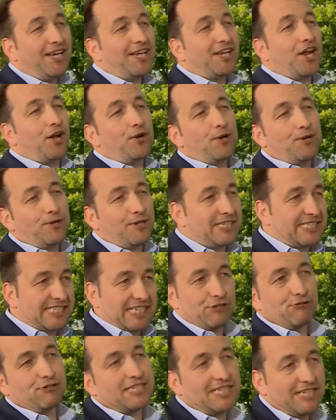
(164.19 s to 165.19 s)
who is
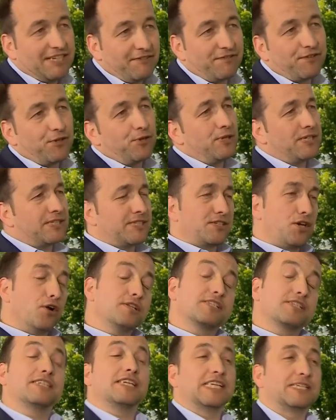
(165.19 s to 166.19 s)
secretive, who is
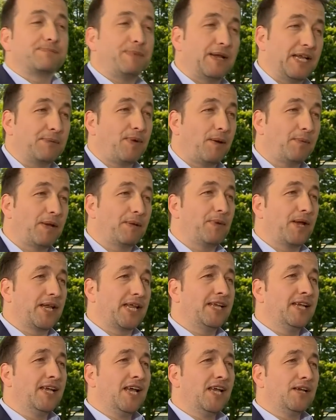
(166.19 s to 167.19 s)
constantly spending public
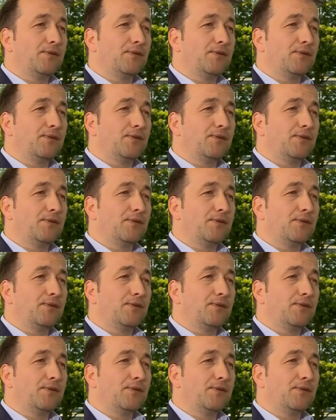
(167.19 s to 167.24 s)
money.